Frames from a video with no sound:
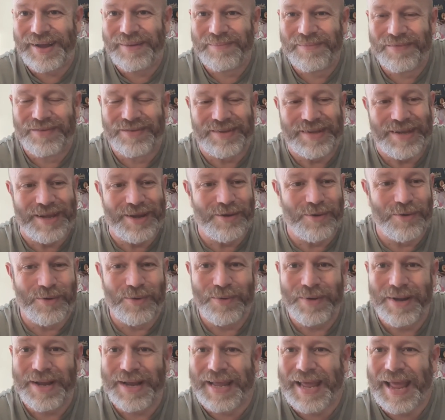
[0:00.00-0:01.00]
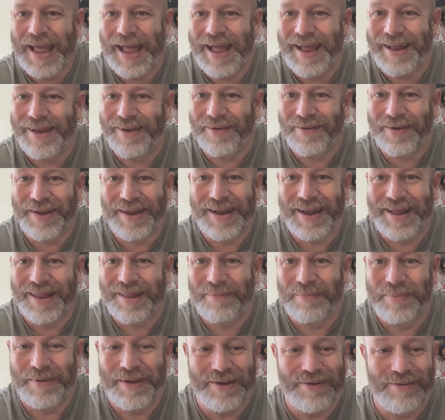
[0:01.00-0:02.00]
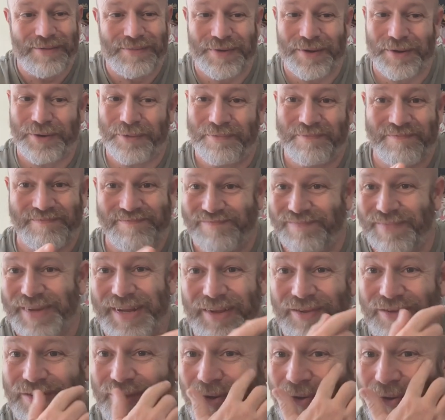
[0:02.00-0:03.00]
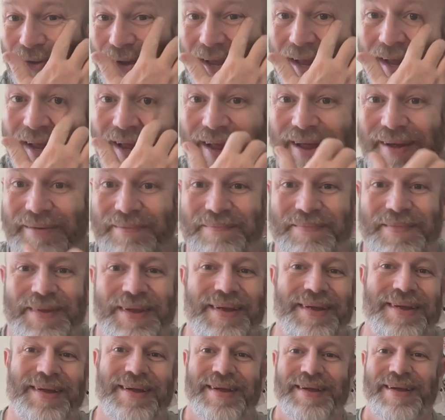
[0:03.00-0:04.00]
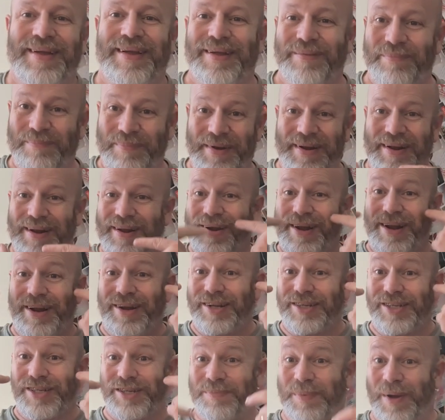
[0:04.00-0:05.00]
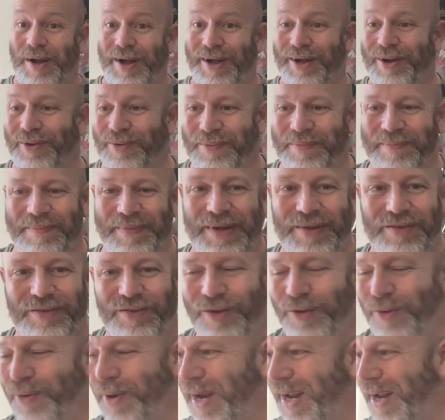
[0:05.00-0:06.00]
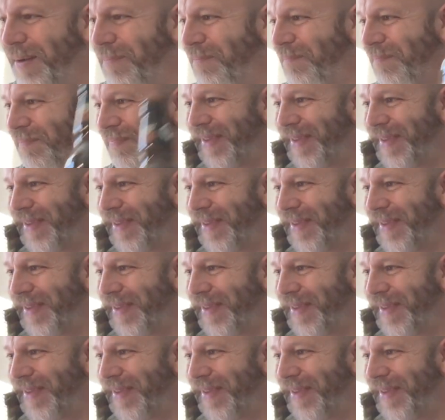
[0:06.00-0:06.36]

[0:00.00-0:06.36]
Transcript: See you all again on another beer review. It's good gear. Be looking at a smile. It's doing it.